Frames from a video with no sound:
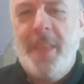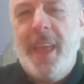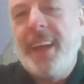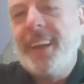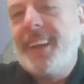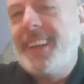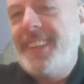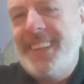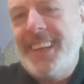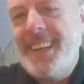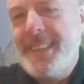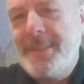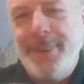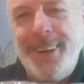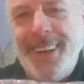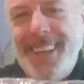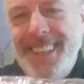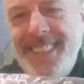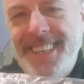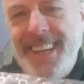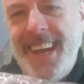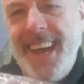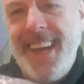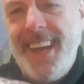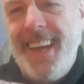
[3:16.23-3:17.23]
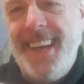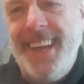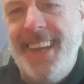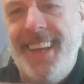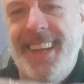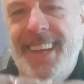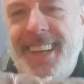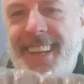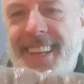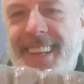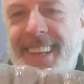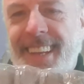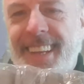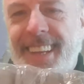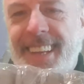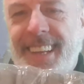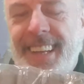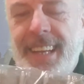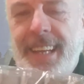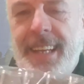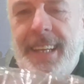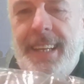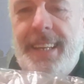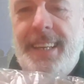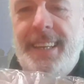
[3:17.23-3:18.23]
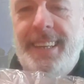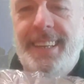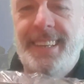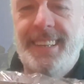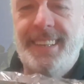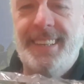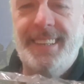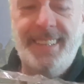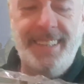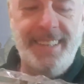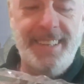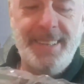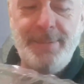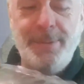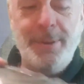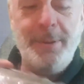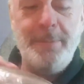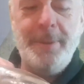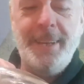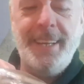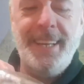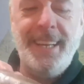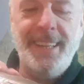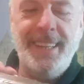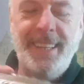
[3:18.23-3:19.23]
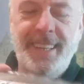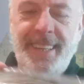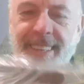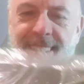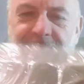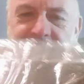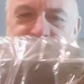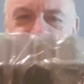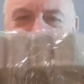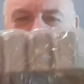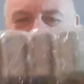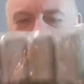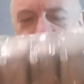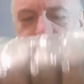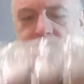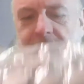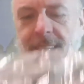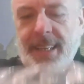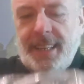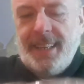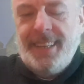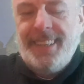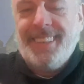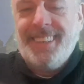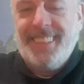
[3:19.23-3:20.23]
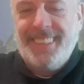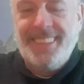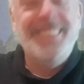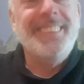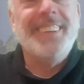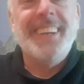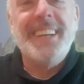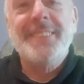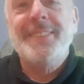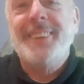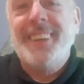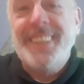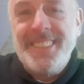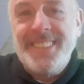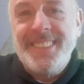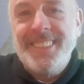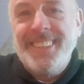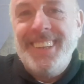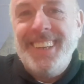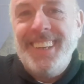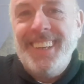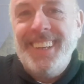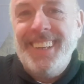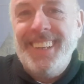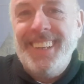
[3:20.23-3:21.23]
Can you guess what it is yet? Here's one I made earlier. Can you guess what it is, Youde?